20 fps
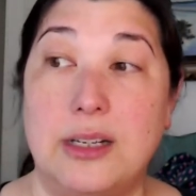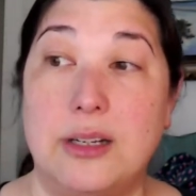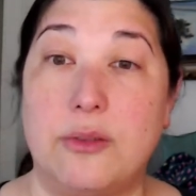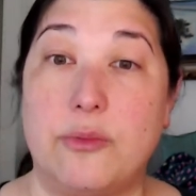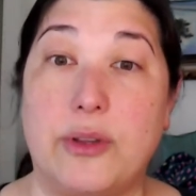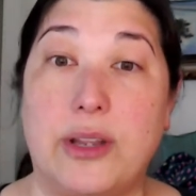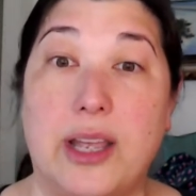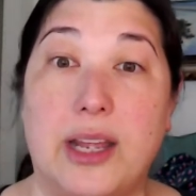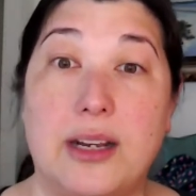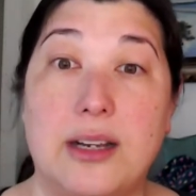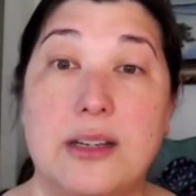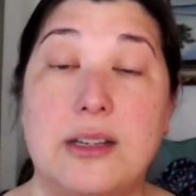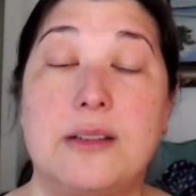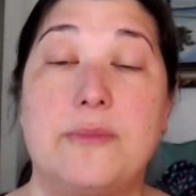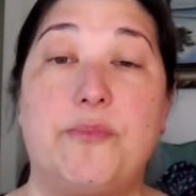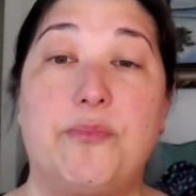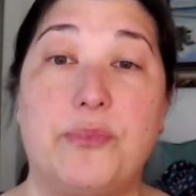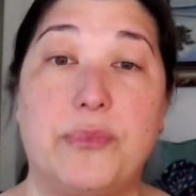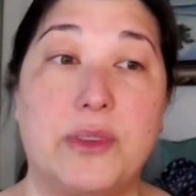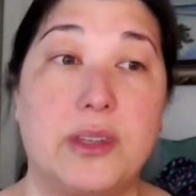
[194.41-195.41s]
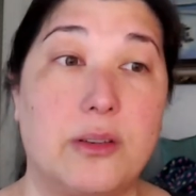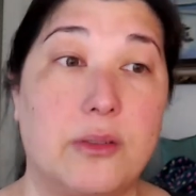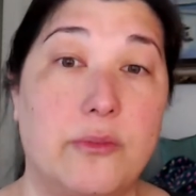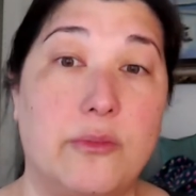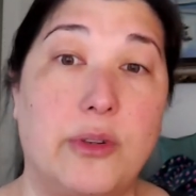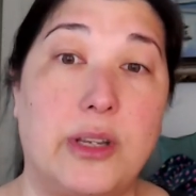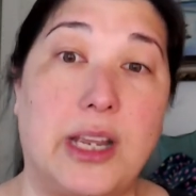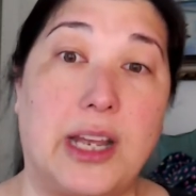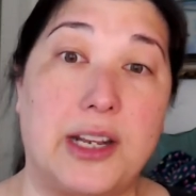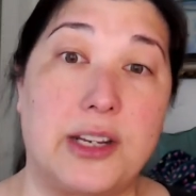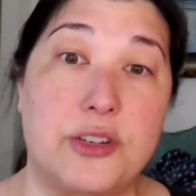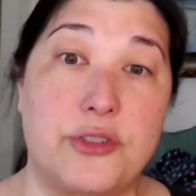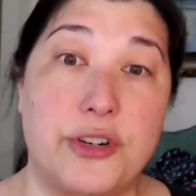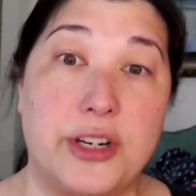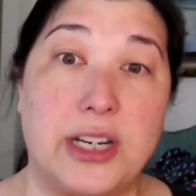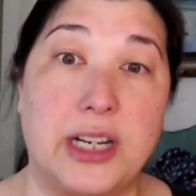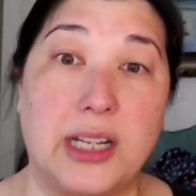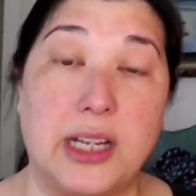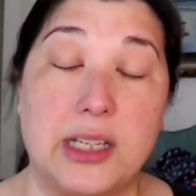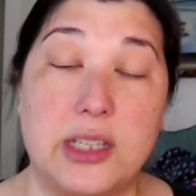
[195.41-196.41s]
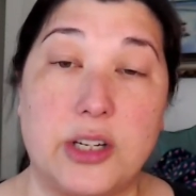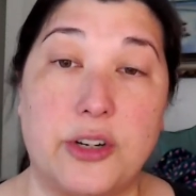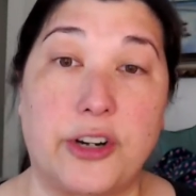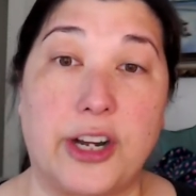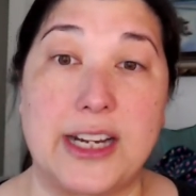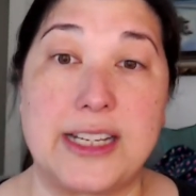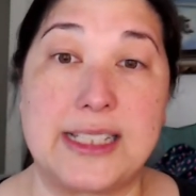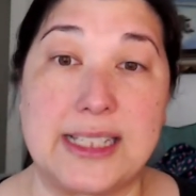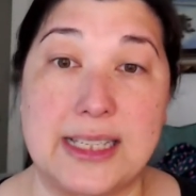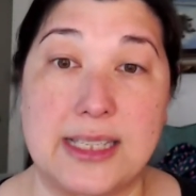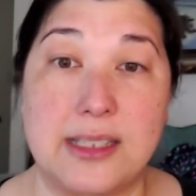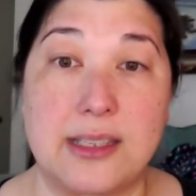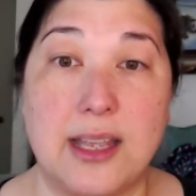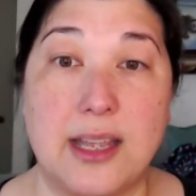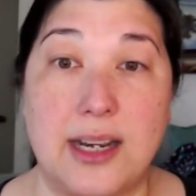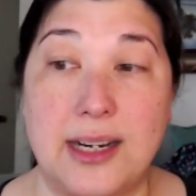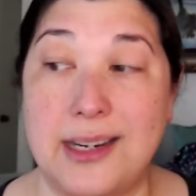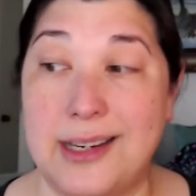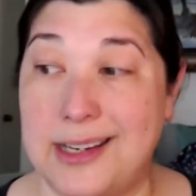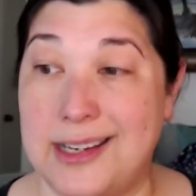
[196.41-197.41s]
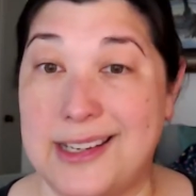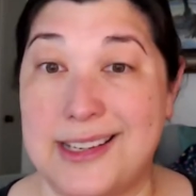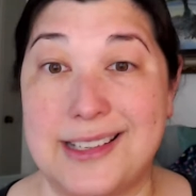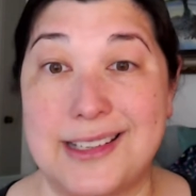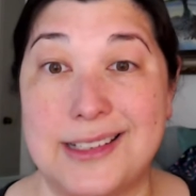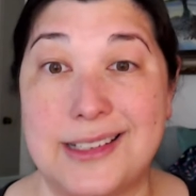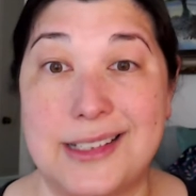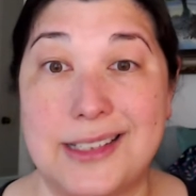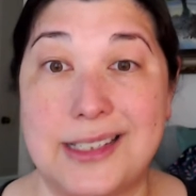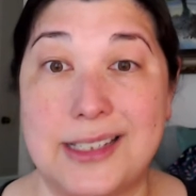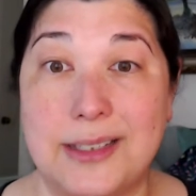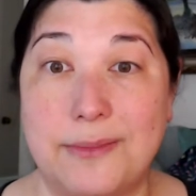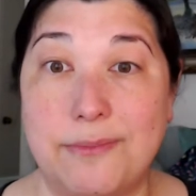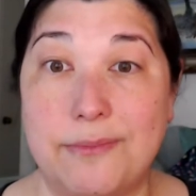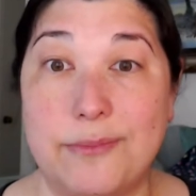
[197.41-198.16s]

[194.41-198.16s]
We gotta, we gotta treat it like the crisis that it is.